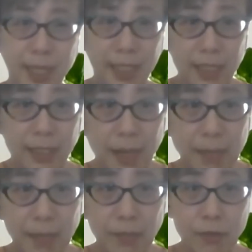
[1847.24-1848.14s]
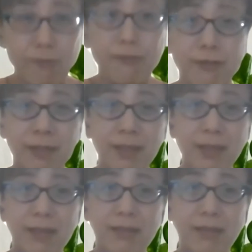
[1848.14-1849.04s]
things happen too,
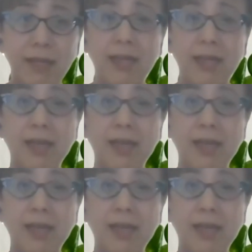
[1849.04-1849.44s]
right? Mm.